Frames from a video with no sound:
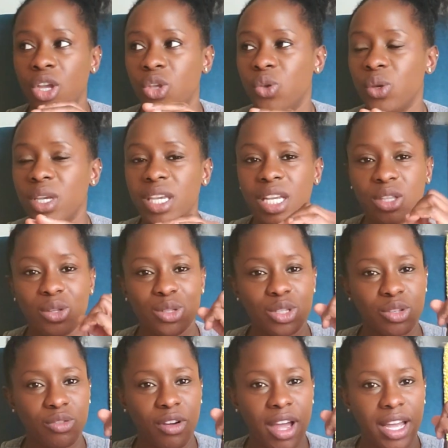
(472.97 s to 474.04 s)
You could get those
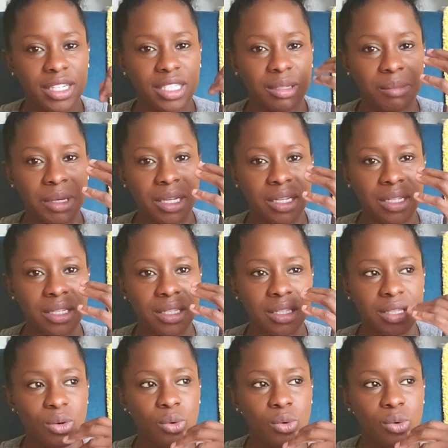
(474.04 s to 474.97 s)
scratch mittens,